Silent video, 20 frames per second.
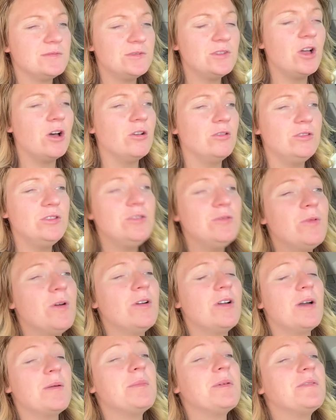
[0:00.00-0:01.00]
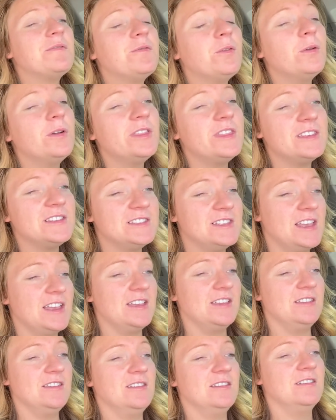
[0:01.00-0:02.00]
No, you woke up before the
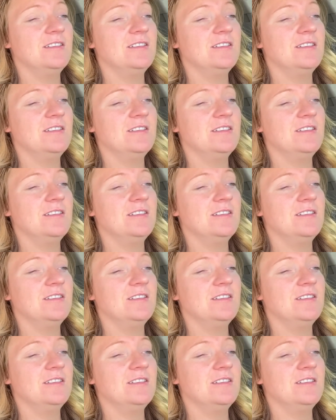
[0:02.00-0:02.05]
sun.